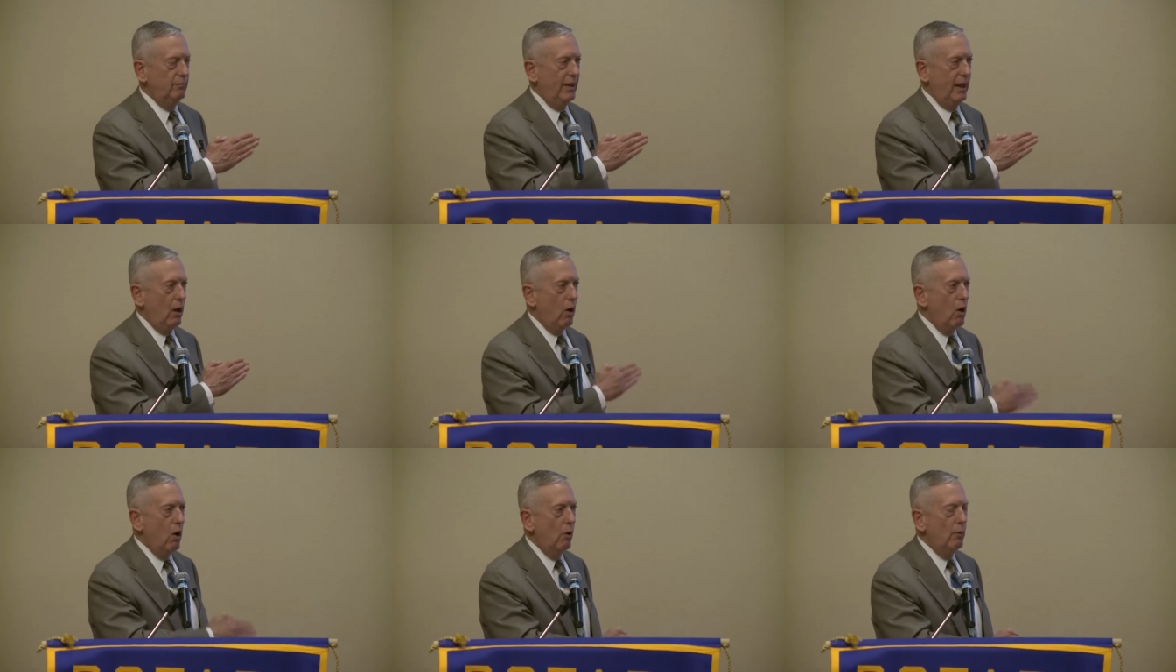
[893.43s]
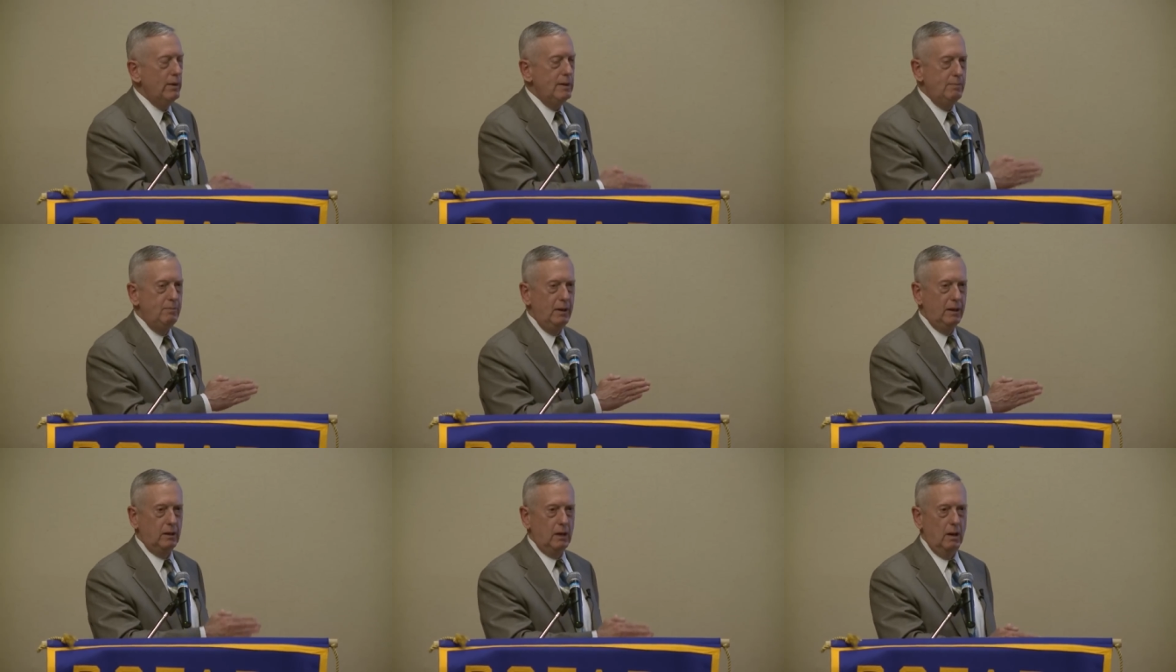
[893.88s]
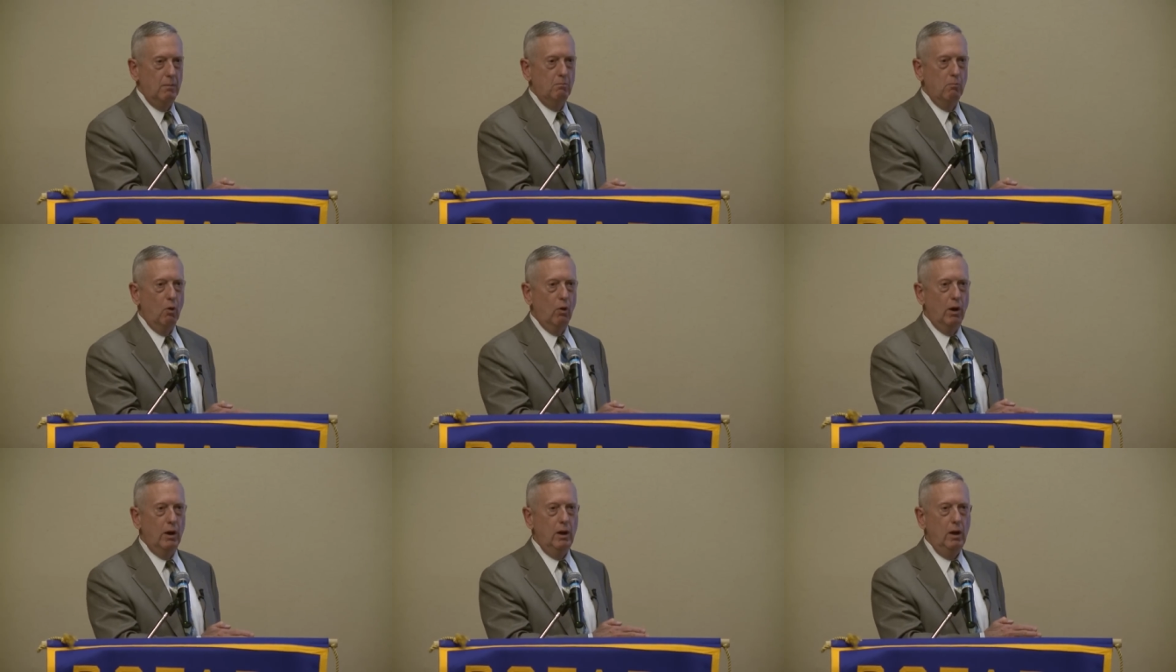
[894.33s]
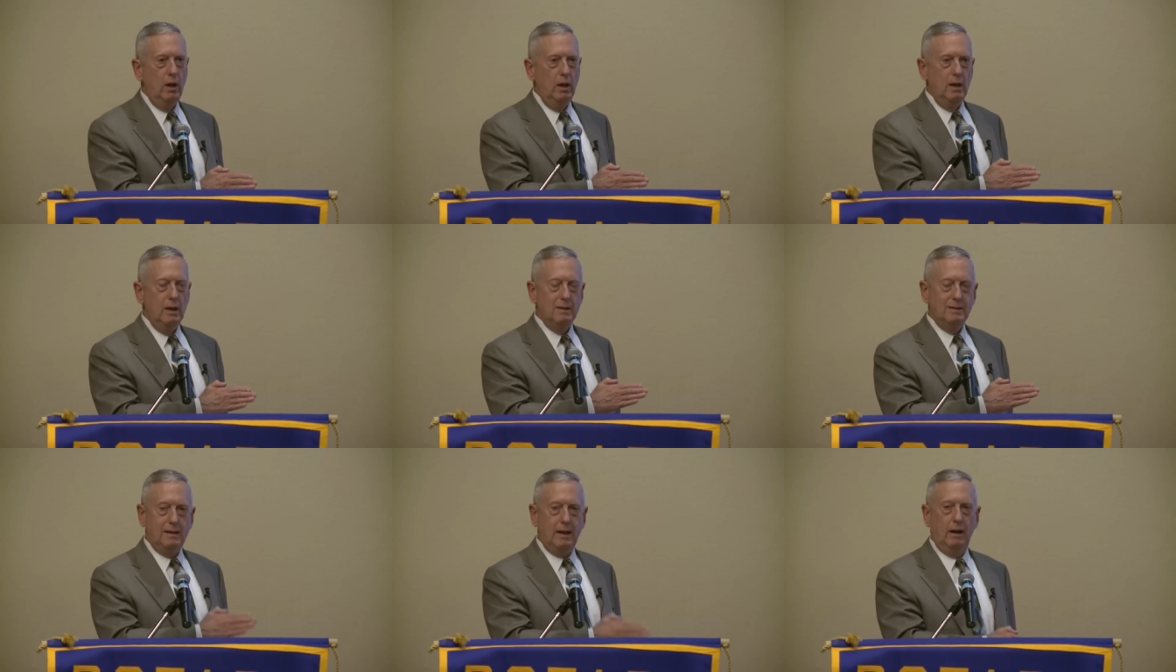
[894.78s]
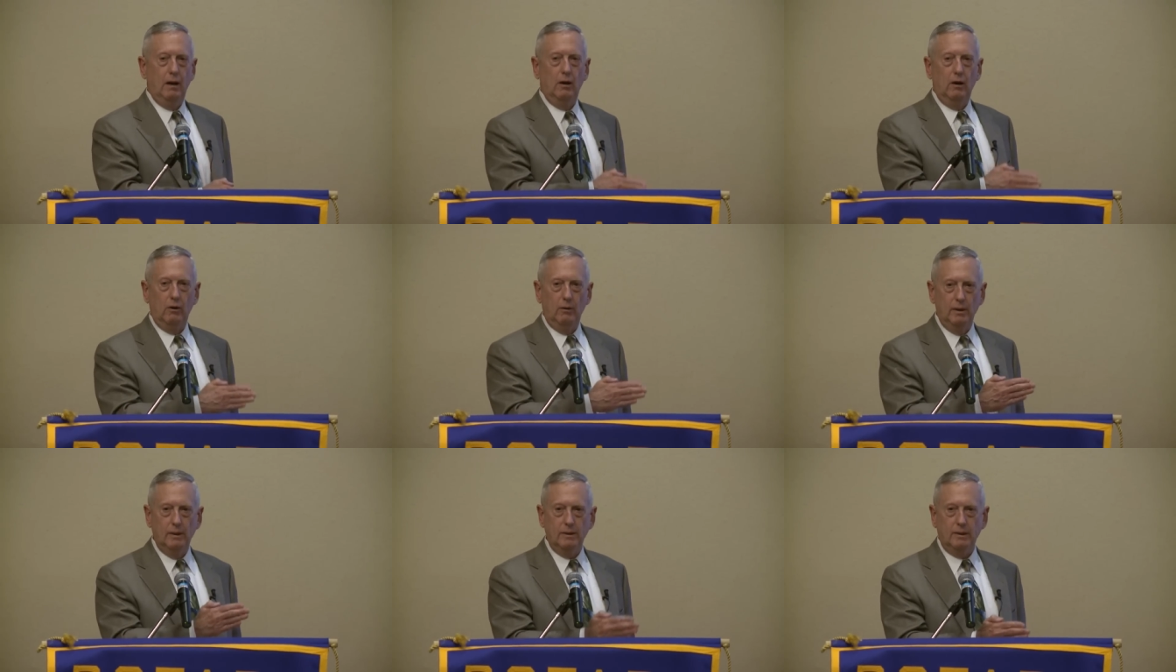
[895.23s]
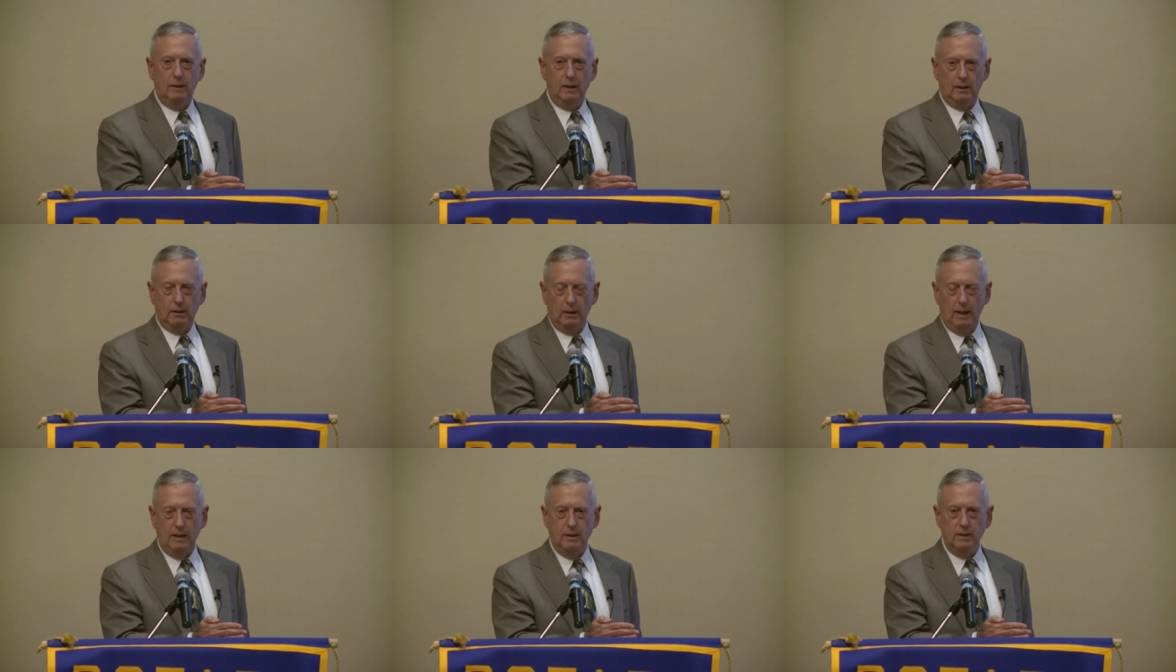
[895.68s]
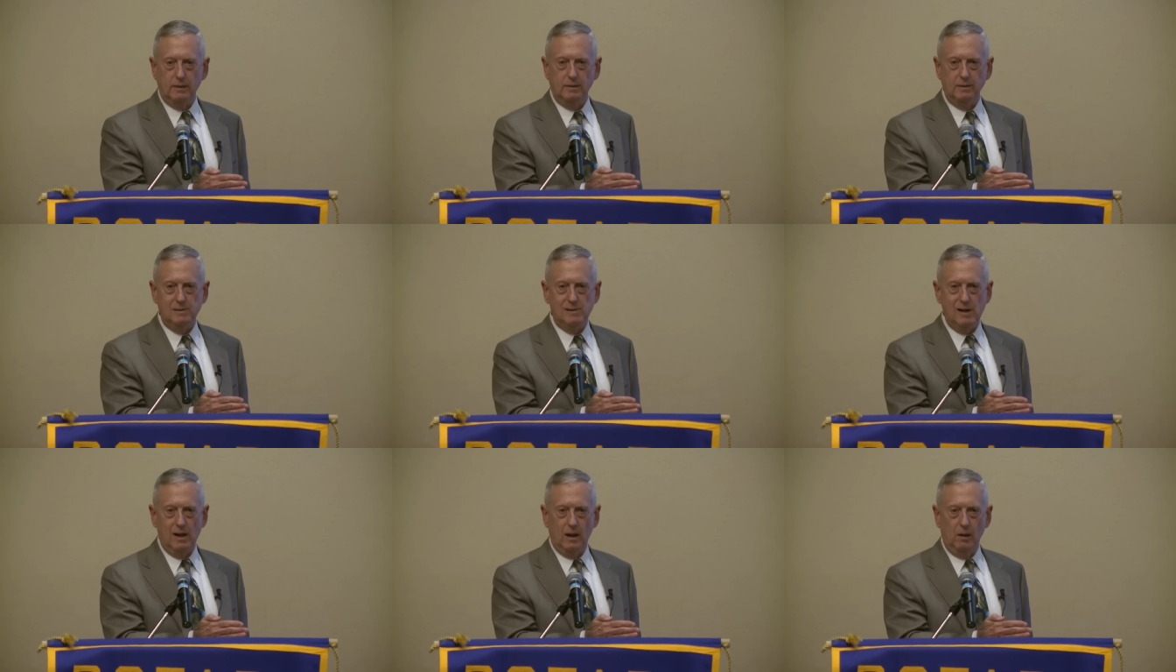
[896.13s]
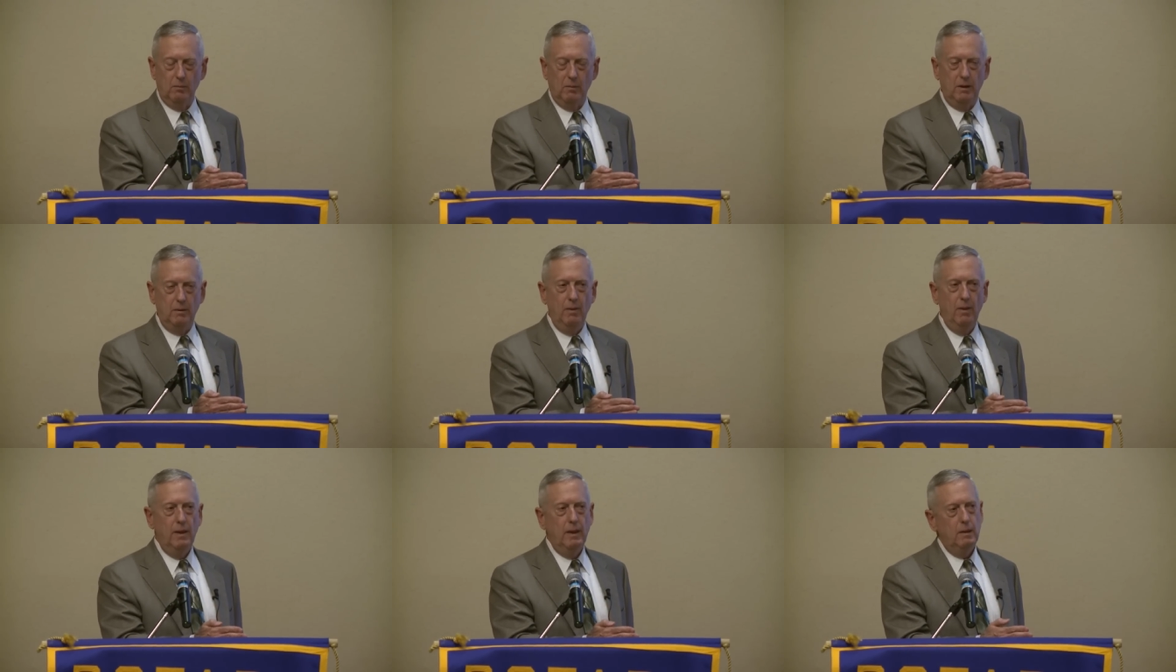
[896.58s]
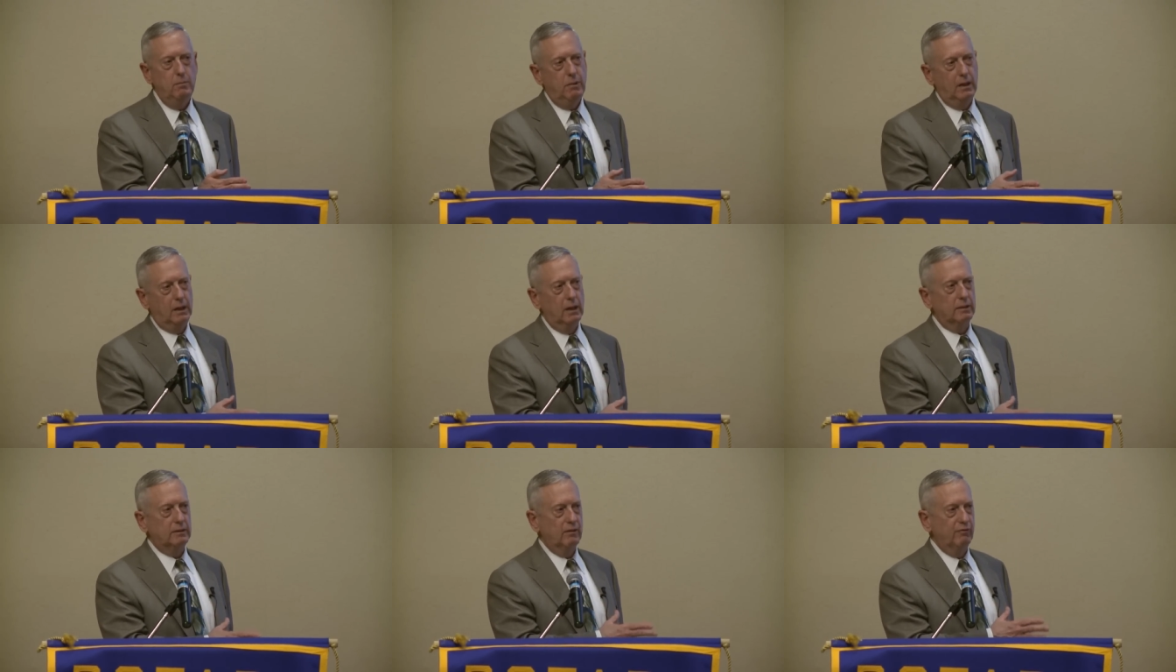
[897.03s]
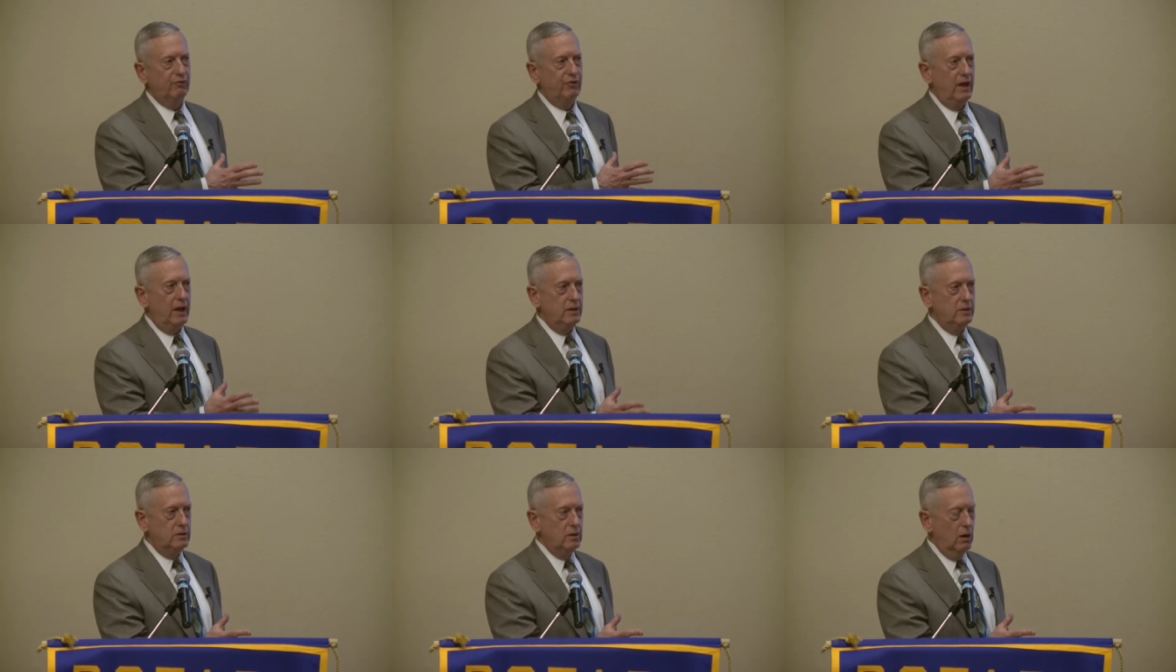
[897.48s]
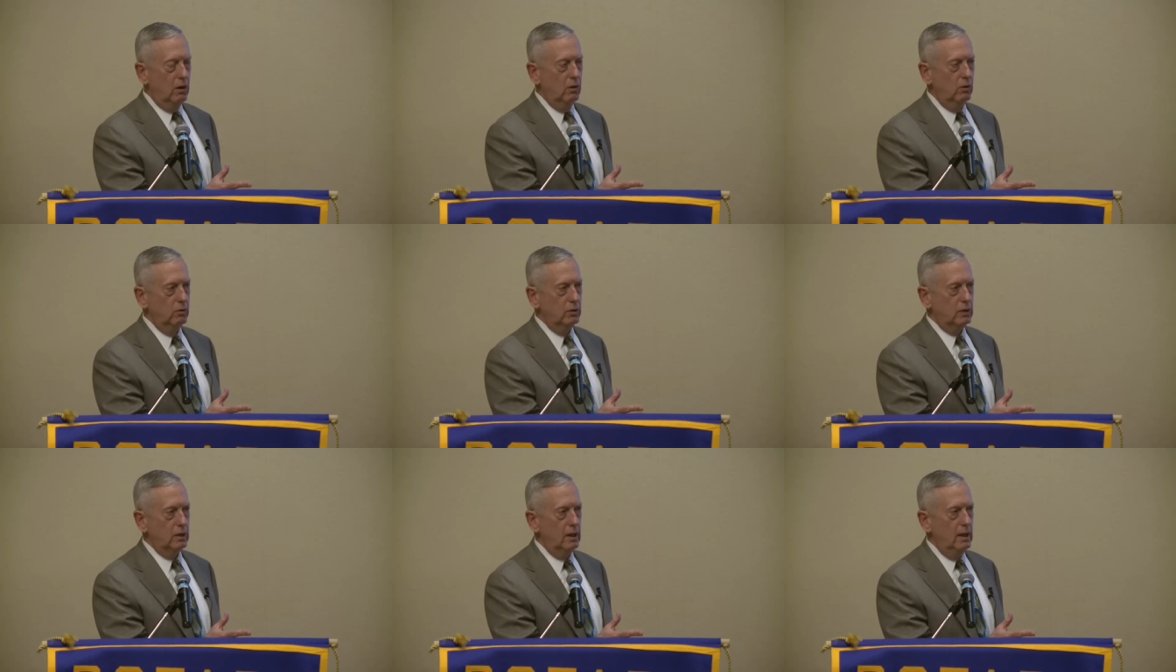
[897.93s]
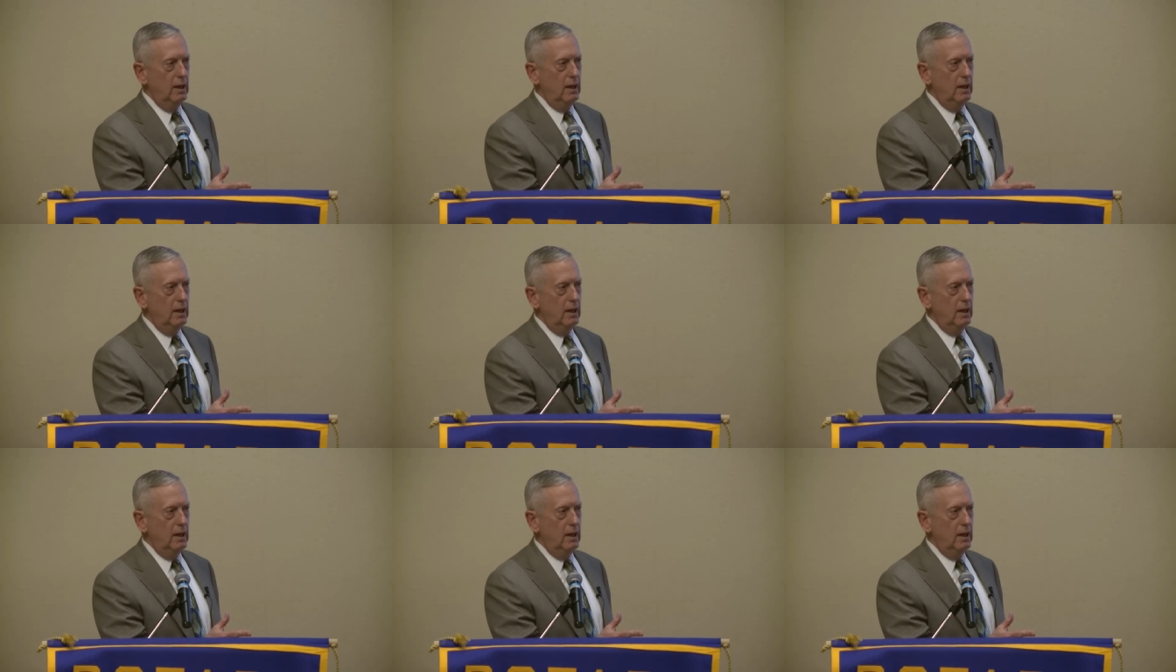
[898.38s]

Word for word: They always become more terroristic, ladies and gentlemen, because if they don't,